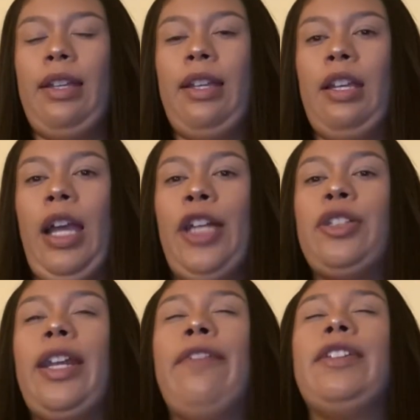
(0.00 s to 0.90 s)
I
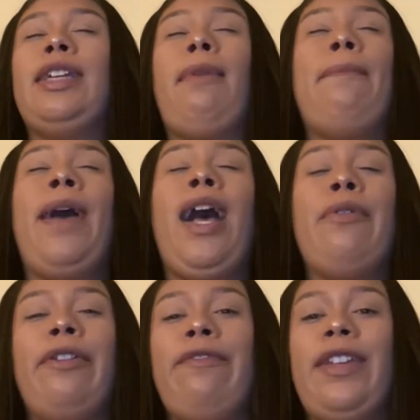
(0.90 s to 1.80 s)
tried everything in my power
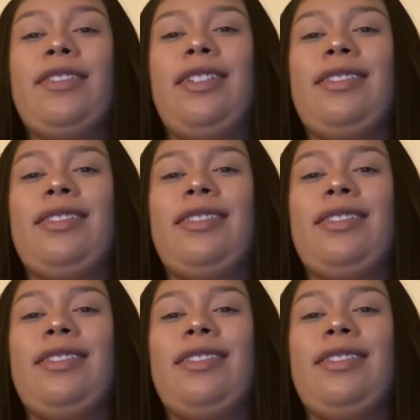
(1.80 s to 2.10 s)
to fix us,